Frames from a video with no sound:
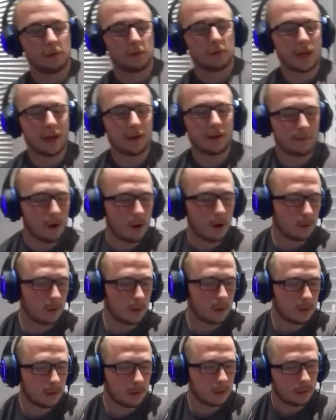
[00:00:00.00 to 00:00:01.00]
They have
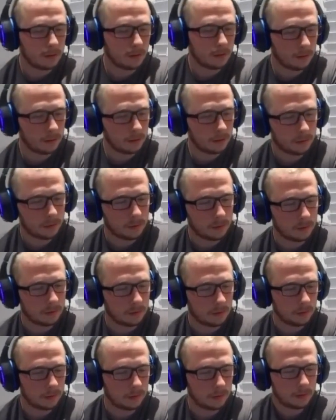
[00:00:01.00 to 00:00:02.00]
roles.
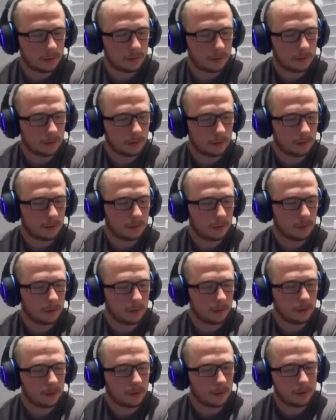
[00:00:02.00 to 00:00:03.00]
Uh, yeah.
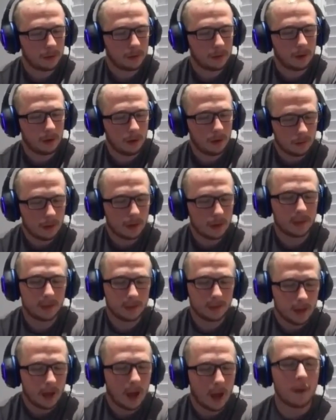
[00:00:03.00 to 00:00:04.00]
Okay.
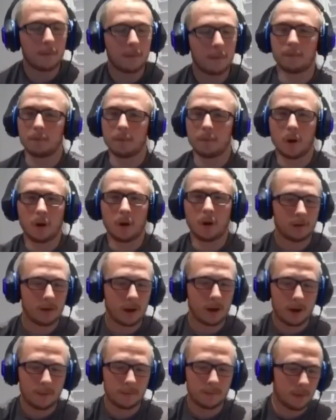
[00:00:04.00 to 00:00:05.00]
I'm not,
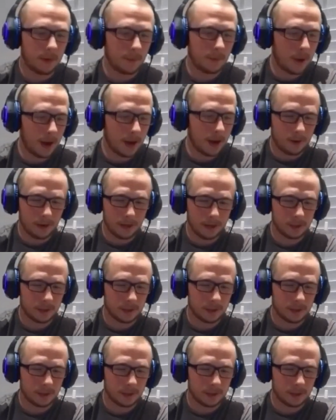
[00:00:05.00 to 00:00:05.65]
um, my knowledge